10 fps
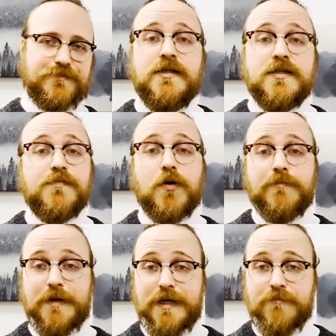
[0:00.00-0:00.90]
To support
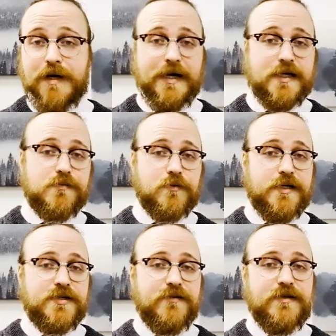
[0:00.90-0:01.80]
me in my
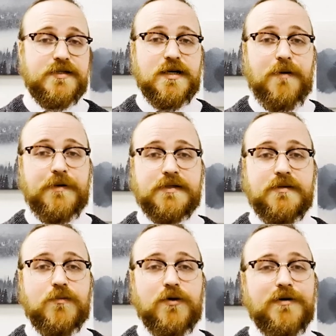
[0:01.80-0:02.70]
exploration of these topics and
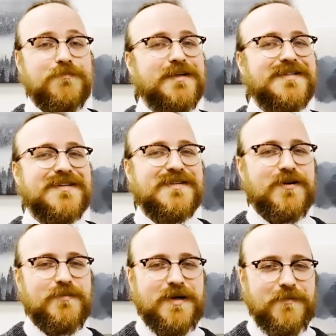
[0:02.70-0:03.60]
more, please consider
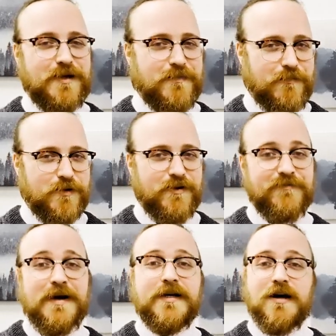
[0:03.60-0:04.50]
becoming a member of
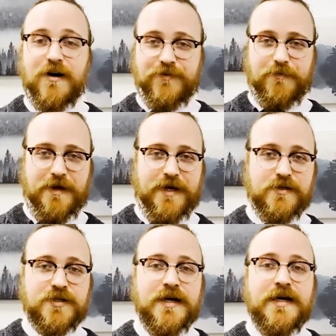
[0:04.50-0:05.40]
my Ko-fi
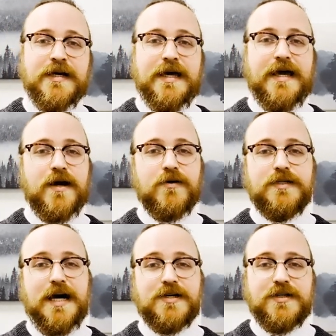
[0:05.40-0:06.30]
page,
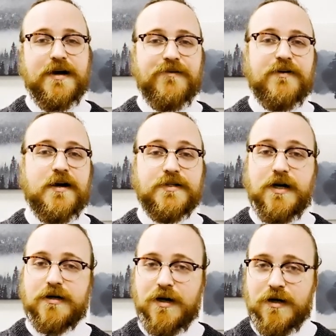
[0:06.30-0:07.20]

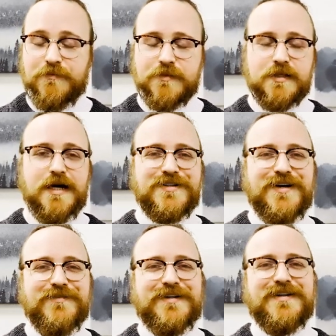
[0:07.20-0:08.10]

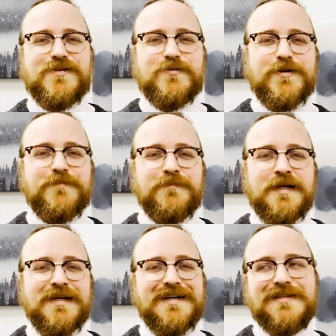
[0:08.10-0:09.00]
ko-fi.com/evankinswood.
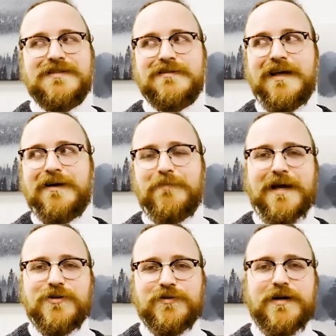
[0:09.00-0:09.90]
It's like
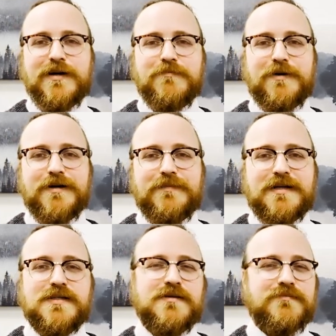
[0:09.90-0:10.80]
Patreon, but
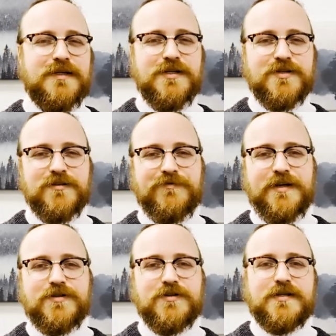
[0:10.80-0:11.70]
has some additional
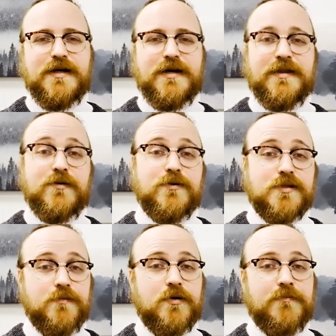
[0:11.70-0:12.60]
features that I think will
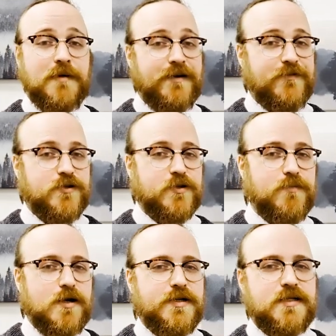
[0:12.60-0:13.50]
support my future
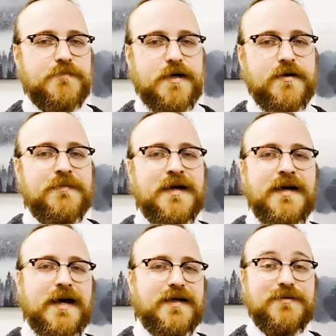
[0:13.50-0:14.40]
projects better,
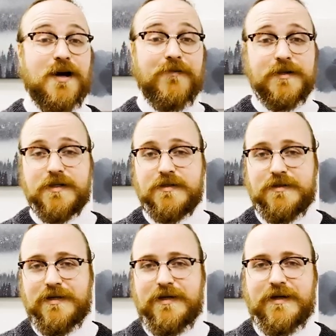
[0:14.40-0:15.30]
and Ko-fi
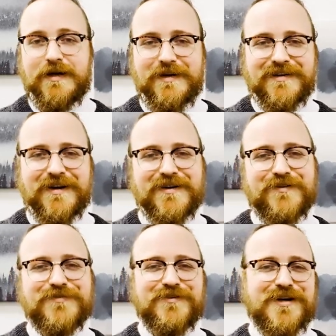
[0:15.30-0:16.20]
doesn't take a cut
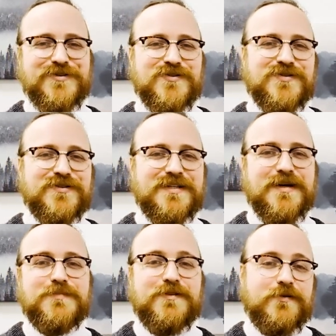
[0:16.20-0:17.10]
of donations or
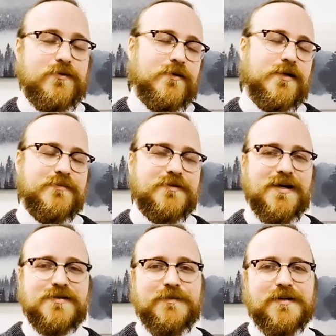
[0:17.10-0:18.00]
tips if you want to
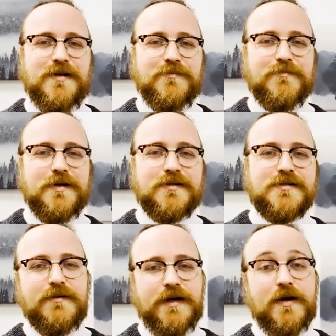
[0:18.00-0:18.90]
toss me a couple bucks.
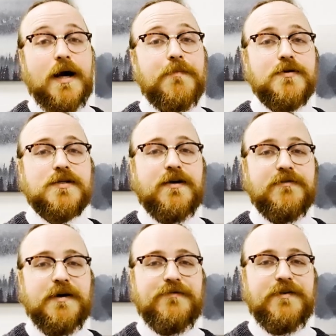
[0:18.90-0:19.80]
There, I post all of
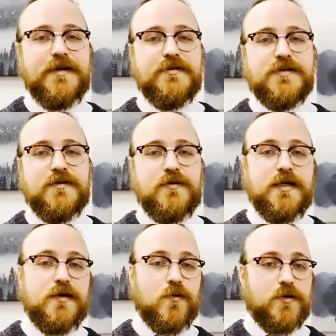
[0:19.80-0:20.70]
my videos in
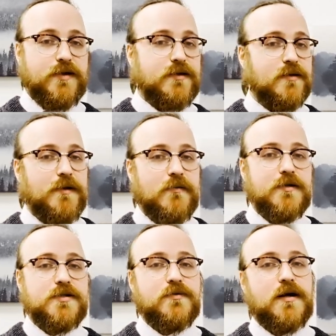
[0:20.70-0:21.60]
the order that they're
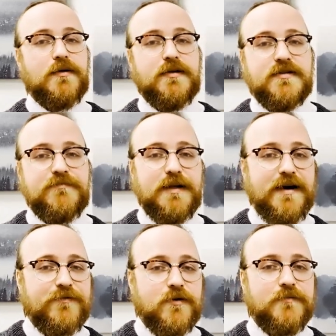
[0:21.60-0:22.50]
published, regardless of
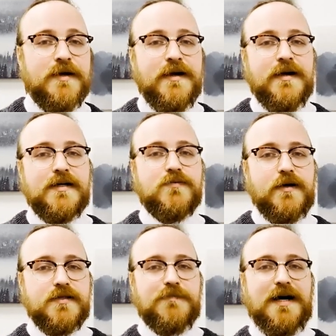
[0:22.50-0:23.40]
platform, as well
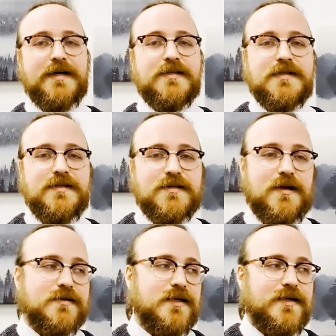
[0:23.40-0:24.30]
as behind-the-scenes
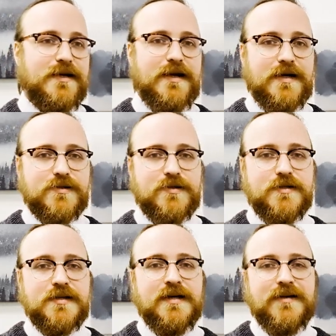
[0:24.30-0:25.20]
content and
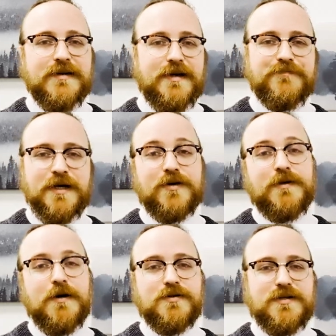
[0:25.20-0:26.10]
extras that I only
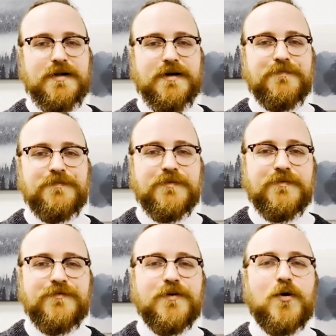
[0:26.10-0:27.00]
post there.
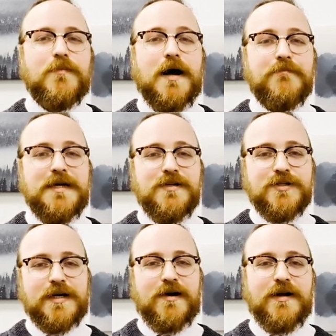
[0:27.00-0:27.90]
For more about me,
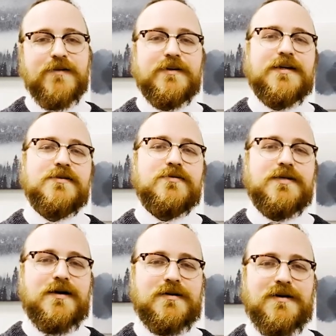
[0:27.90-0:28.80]
check out
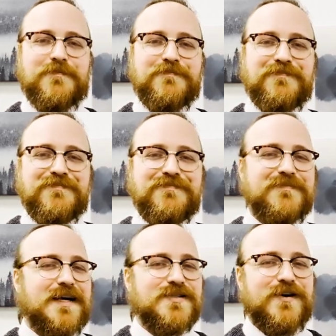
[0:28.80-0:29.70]
evankinswood.com.
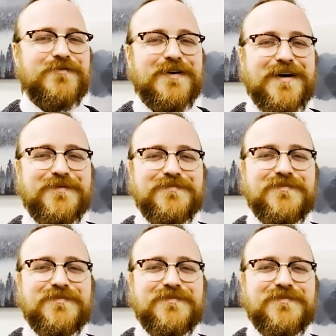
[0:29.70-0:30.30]
That's all for now.